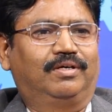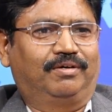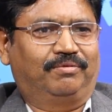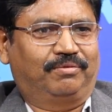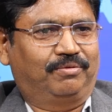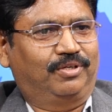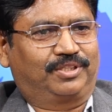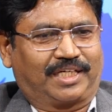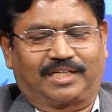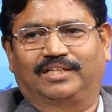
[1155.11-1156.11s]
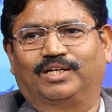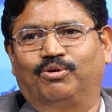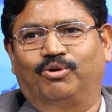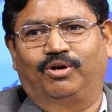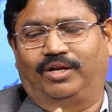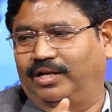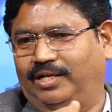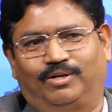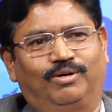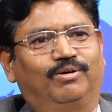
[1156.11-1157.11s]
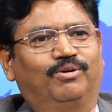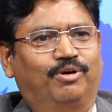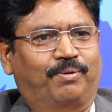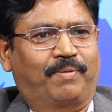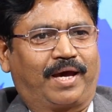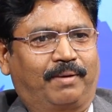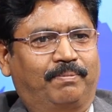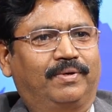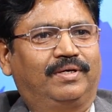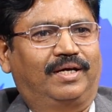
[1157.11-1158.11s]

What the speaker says: you will check in the Google route map